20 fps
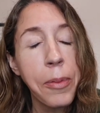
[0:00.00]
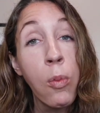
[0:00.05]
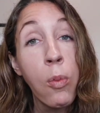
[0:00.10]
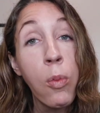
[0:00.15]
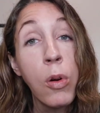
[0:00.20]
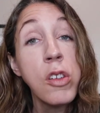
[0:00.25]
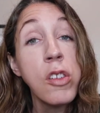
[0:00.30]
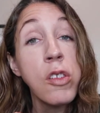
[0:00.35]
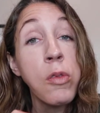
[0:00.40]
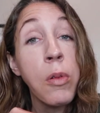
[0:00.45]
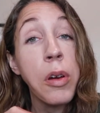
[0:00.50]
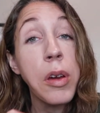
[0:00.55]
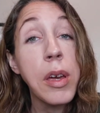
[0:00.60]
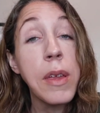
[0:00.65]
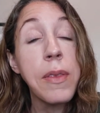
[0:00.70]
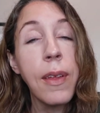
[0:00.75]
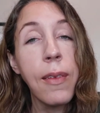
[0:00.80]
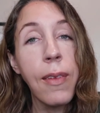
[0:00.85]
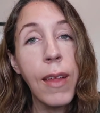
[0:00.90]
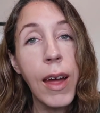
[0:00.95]
Once you are
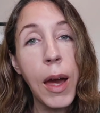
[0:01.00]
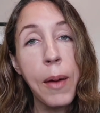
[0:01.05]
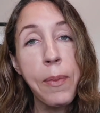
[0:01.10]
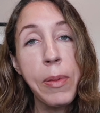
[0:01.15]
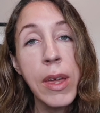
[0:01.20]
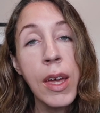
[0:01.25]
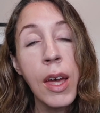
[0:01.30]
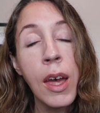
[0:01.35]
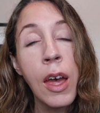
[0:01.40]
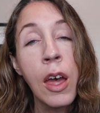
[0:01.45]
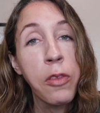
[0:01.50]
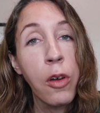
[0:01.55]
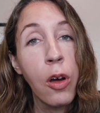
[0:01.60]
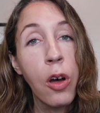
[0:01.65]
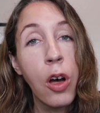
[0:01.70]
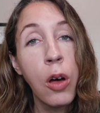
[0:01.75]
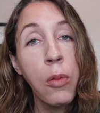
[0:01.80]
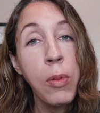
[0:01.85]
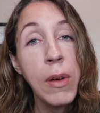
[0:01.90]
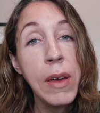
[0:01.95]
in the lobby, the
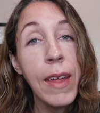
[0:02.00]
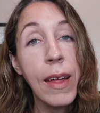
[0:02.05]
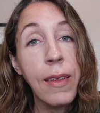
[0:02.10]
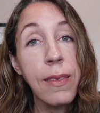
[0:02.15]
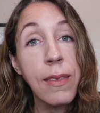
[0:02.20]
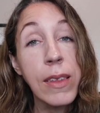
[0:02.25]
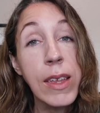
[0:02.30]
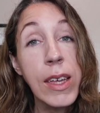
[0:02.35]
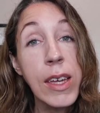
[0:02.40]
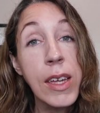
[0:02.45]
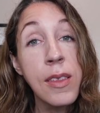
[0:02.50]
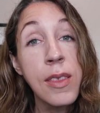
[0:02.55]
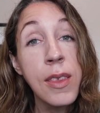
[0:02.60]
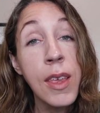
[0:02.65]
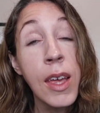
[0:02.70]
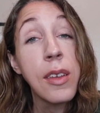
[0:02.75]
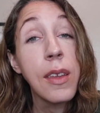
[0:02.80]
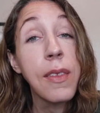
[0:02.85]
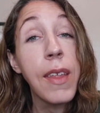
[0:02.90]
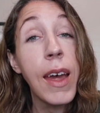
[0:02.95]
hallway that leads
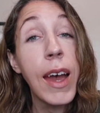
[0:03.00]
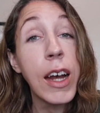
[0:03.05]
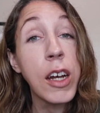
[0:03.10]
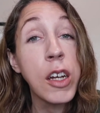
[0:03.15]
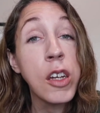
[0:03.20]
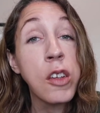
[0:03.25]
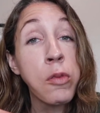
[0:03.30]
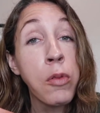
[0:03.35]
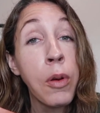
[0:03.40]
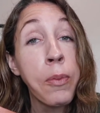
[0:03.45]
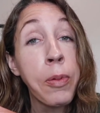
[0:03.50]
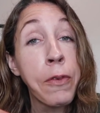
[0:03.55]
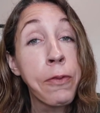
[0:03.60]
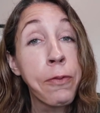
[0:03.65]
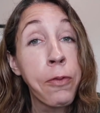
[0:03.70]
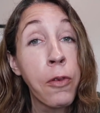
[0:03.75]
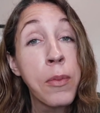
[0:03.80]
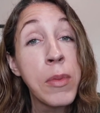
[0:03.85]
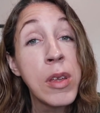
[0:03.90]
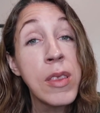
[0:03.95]
to the actual
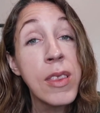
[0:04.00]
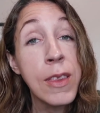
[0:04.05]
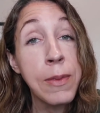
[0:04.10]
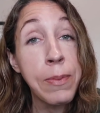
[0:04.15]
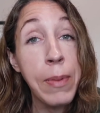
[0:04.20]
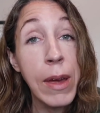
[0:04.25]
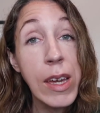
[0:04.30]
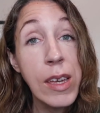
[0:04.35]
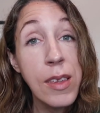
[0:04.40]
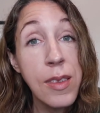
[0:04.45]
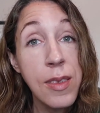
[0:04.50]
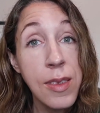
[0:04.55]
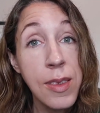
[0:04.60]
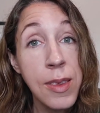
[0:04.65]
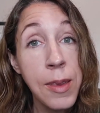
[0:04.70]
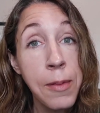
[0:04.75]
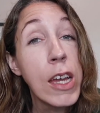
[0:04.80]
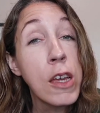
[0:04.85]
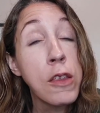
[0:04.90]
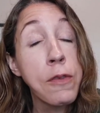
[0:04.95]
performance
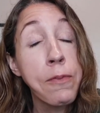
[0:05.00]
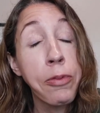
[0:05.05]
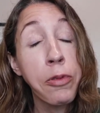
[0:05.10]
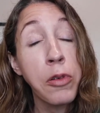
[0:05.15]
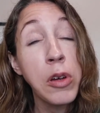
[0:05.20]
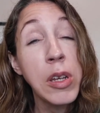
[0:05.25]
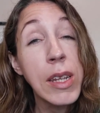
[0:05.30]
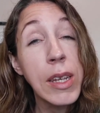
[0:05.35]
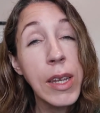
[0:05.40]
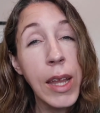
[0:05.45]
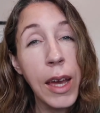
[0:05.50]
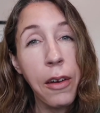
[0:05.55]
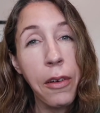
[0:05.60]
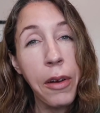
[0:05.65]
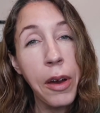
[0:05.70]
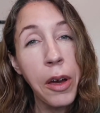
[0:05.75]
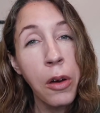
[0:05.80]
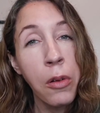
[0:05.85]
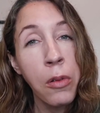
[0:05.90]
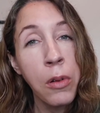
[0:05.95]
space is pretty
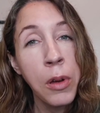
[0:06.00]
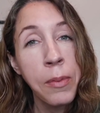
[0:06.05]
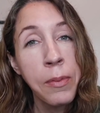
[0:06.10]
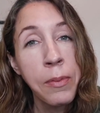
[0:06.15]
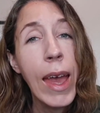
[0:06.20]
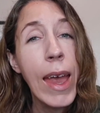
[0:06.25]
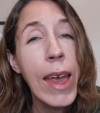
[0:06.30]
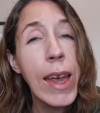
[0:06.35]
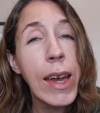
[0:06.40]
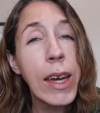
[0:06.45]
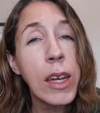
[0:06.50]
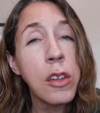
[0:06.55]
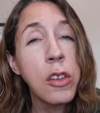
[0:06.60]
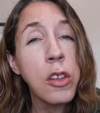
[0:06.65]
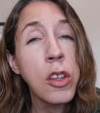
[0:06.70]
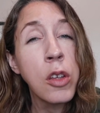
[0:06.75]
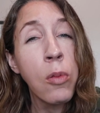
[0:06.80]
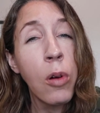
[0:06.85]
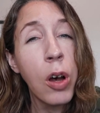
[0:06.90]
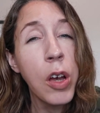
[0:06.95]
narrow, and
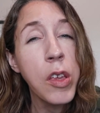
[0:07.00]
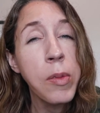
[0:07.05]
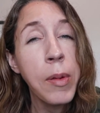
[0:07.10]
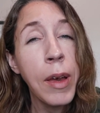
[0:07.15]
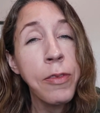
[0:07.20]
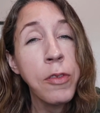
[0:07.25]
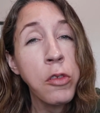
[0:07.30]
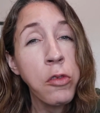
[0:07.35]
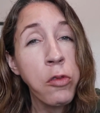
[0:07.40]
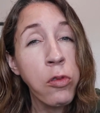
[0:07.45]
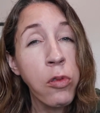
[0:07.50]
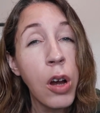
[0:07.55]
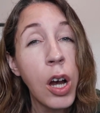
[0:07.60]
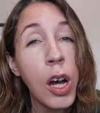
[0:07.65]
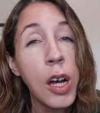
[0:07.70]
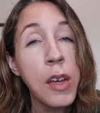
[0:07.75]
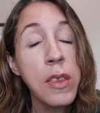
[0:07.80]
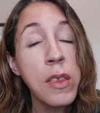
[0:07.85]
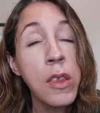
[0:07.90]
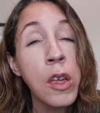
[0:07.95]
you also have to
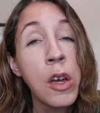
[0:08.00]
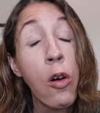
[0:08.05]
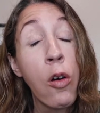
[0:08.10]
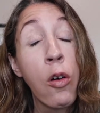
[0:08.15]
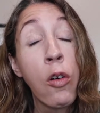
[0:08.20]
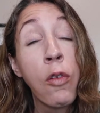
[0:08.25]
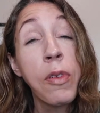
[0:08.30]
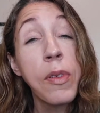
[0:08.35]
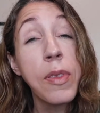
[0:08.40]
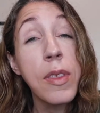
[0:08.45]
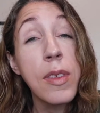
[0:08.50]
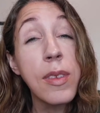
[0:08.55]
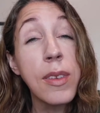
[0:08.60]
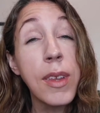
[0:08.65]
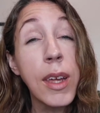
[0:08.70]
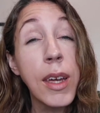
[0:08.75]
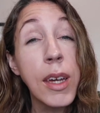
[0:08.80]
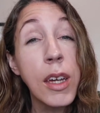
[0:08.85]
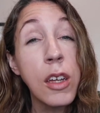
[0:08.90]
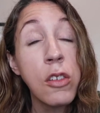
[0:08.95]
cross over the
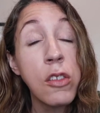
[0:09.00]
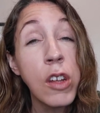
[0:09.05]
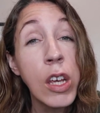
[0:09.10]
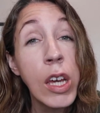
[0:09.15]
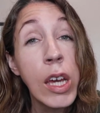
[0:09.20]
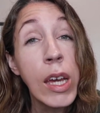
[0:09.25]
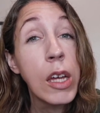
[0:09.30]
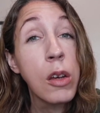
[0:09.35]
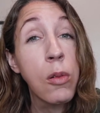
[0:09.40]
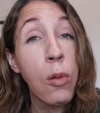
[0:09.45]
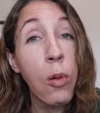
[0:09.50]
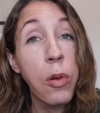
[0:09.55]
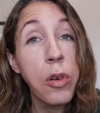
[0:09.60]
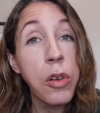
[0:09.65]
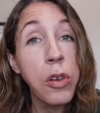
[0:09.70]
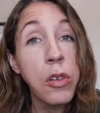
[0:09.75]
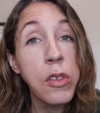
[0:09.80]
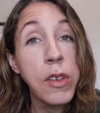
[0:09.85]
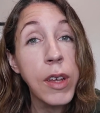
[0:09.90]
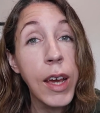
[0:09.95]
stage in
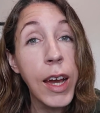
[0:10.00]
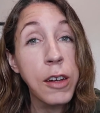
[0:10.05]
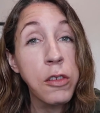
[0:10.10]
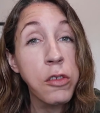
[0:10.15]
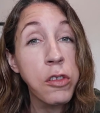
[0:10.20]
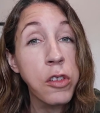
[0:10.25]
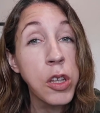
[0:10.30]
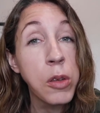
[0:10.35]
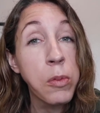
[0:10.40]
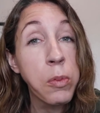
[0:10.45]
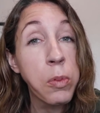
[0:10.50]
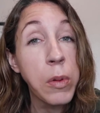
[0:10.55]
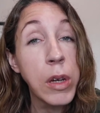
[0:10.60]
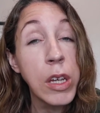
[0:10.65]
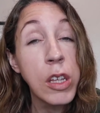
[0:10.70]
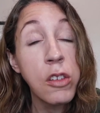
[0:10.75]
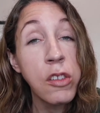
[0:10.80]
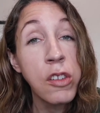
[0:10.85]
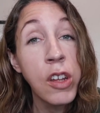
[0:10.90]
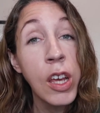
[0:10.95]
order to actually
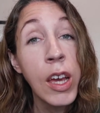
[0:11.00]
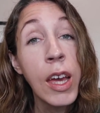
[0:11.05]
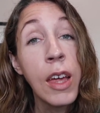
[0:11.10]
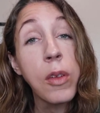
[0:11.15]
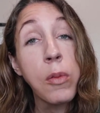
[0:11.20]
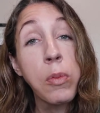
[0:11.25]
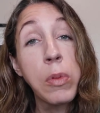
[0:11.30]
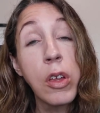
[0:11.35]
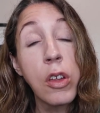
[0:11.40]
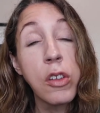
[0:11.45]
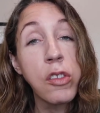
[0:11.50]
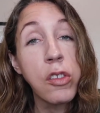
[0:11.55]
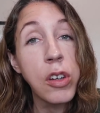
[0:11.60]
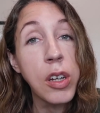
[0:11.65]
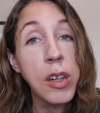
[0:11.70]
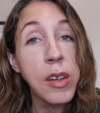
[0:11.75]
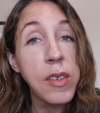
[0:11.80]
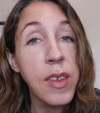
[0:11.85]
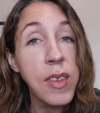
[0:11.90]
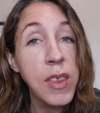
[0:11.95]
reach the
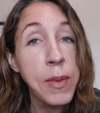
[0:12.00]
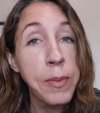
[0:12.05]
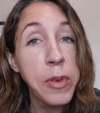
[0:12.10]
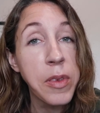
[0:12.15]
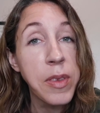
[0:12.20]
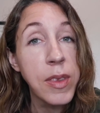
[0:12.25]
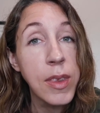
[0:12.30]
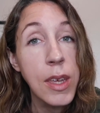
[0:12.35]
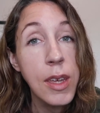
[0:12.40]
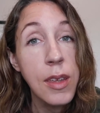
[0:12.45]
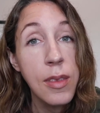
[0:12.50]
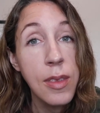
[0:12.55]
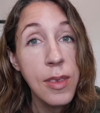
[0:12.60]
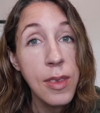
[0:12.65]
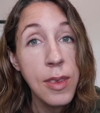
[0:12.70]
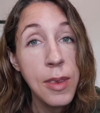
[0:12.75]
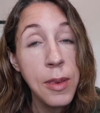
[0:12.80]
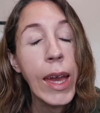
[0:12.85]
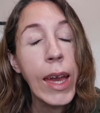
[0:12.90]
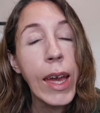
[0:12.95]
wheelchair accessible seats.